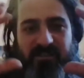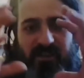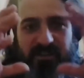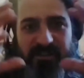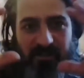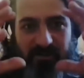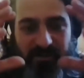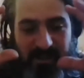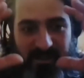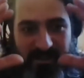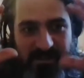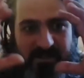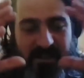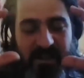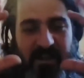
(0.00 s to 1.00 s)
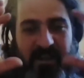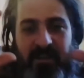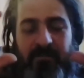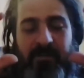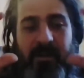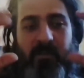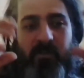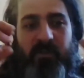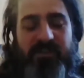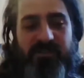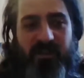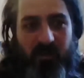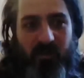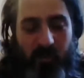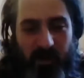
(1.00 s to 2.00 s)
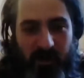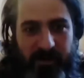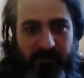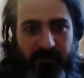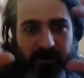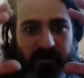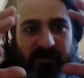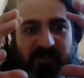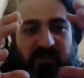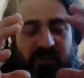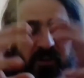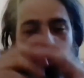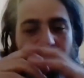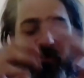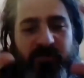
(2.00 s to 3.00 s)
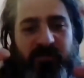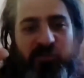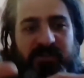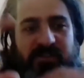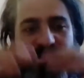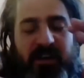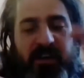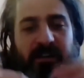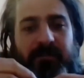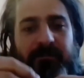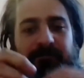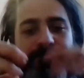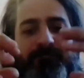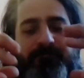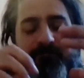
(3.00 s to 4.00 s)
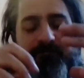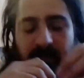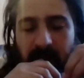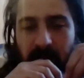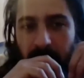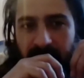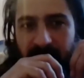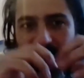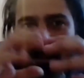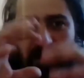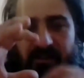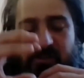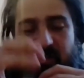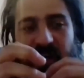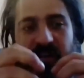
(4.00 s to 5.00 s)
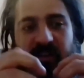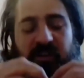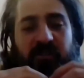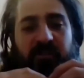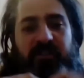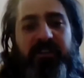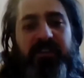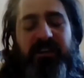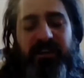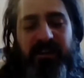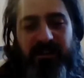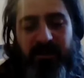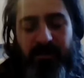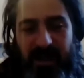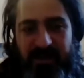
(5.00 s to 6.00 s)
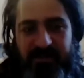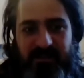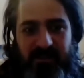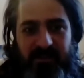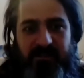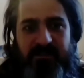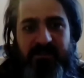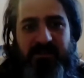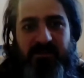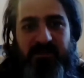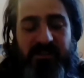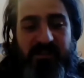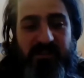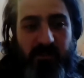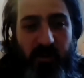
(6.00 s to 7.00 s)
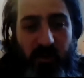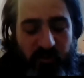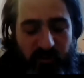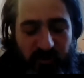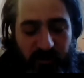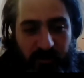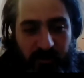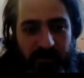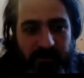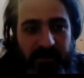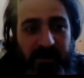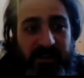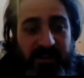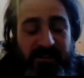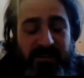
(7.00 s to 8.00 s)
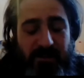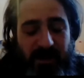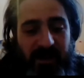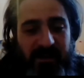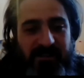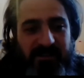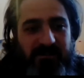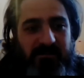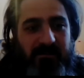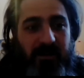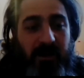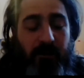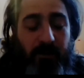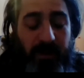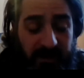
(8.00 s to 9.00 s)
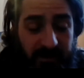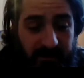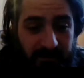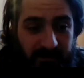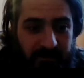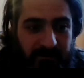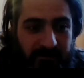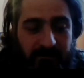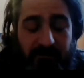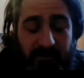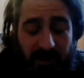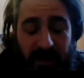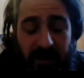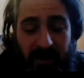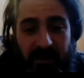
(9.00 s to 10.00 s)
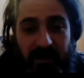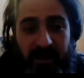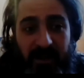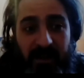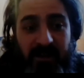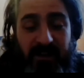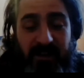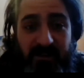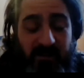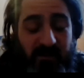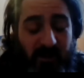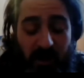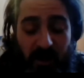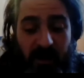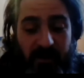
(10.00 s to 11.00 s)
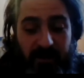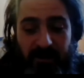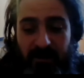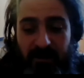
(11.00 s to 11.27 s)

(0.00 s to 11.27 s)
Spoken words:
thaws out the inside, evaporates all the water from the snow. So it's not currently heating the mass like it's supposed to. It heats the mass a bit, and it gets hot.